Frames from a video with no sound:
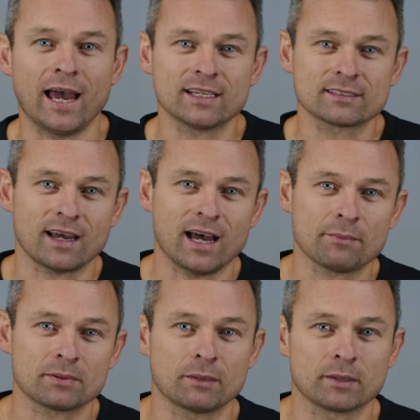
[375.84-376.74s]
as
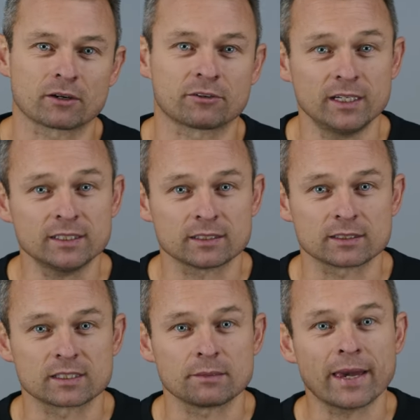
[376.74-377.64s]
RPM
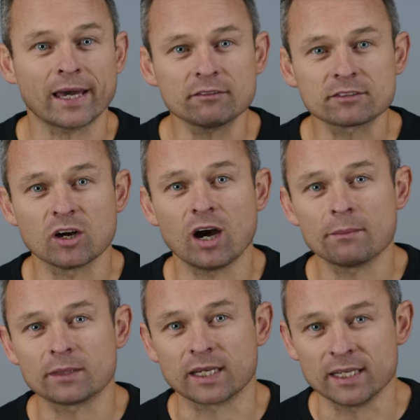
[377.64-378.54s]
increases, the amount of
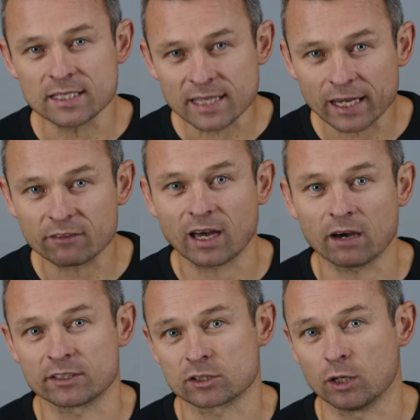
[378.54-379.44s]
time the intake
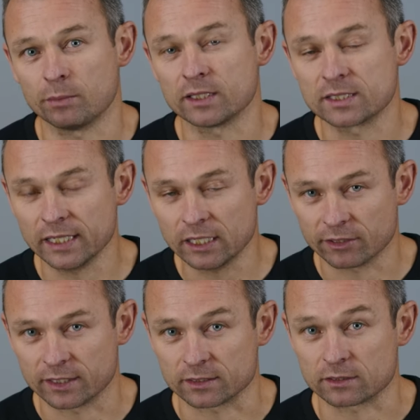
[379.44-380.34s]
valve is open
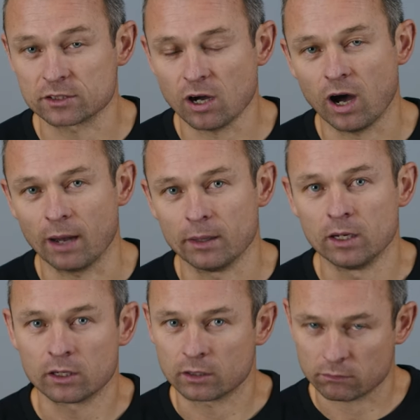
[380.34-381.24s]
decreases. Time,
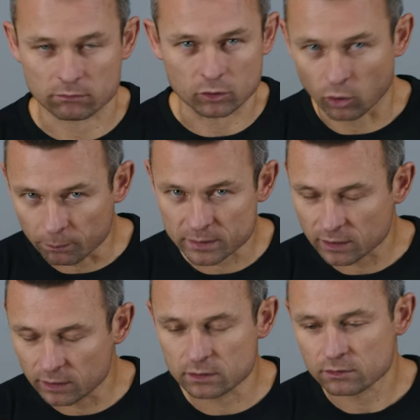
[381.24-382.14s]
not
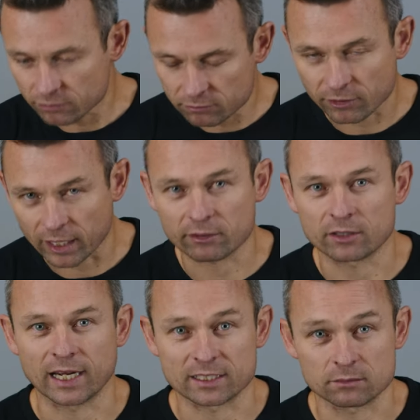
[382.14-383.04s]
percentage of crank
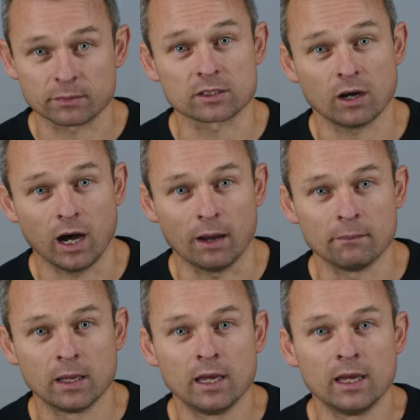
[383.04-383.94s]
rotation, but time.
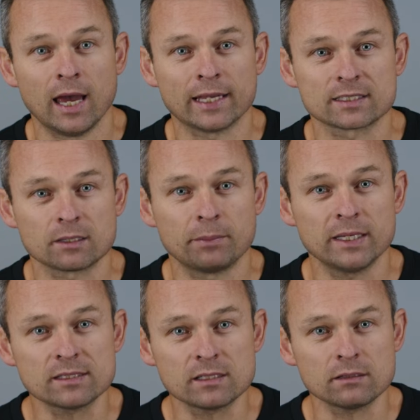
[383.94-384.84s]
And as the
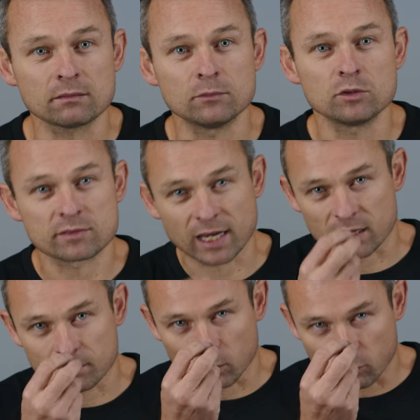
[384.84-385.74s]
piston moves
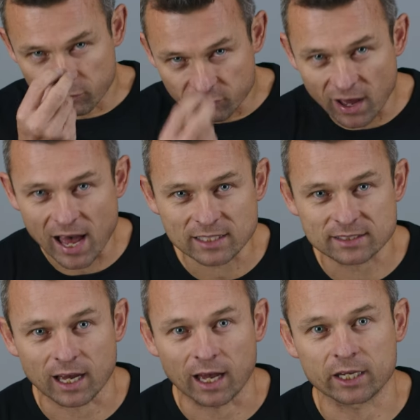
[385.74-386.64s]
down the bore
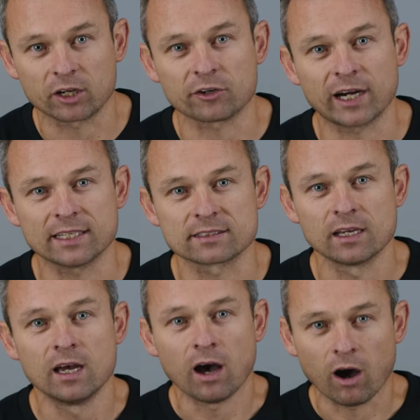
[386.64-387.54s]
faster, it creates
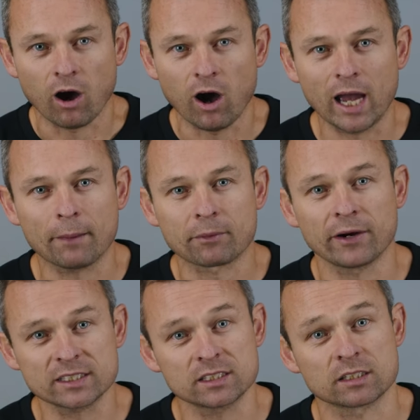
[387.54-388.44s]
a higher
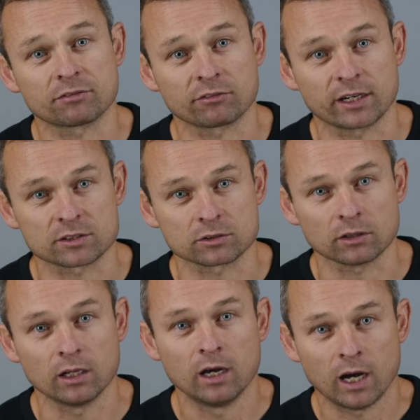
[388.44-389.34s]
pressure
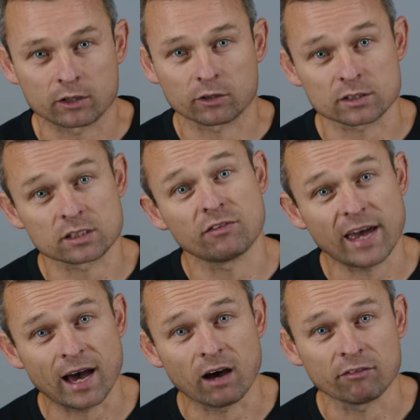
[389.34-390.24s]
differential across the
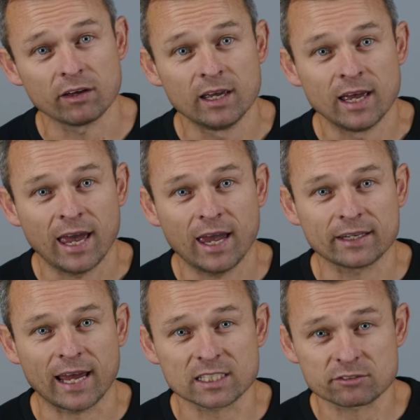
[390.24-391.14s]
valve.
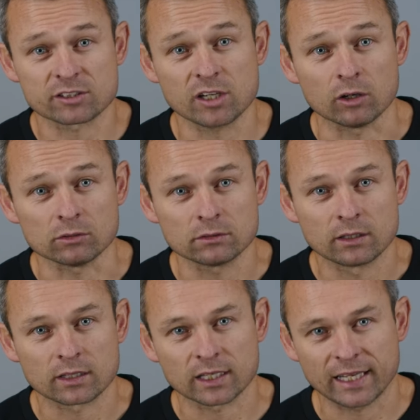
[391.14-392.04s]
And as a result,
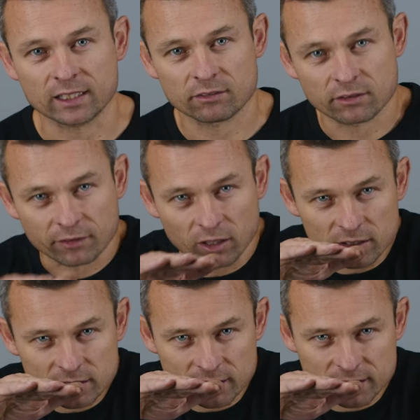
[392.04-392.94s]
the length of the
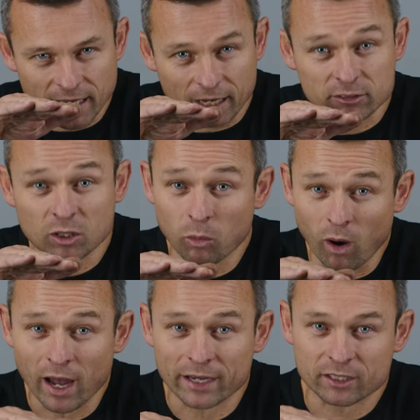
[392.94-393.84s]
velocity stack
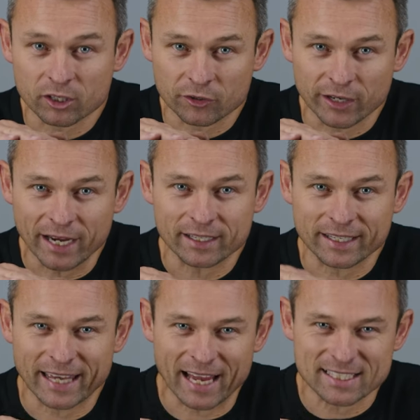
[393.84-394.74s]
required to create
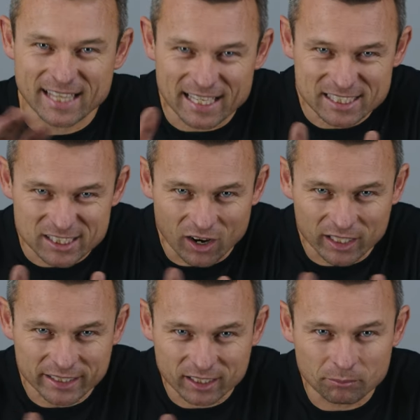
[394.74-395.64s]
and catch that
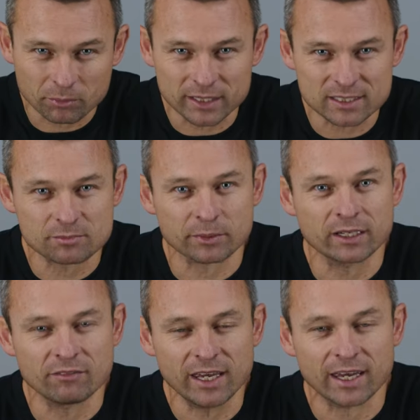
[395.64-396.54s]
slightly compressed
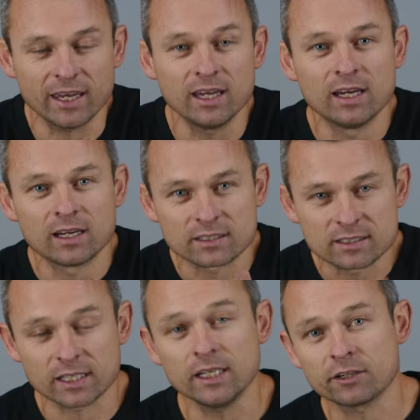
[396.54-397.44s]
spring of air
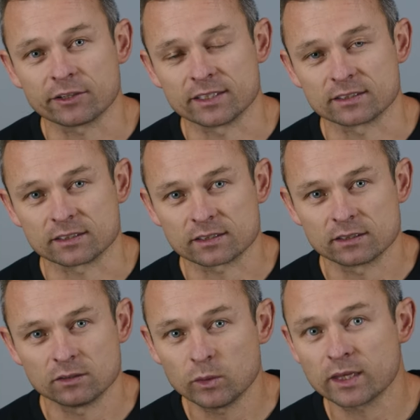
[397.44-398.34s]
decreases
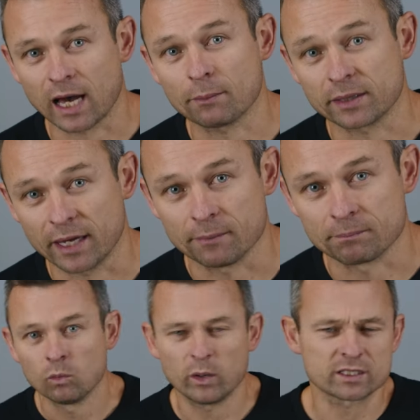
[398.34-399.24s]
with RPM,
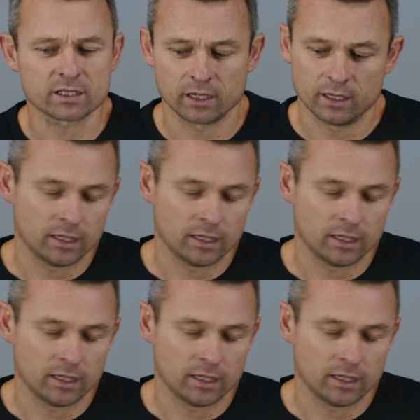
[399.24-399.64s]
which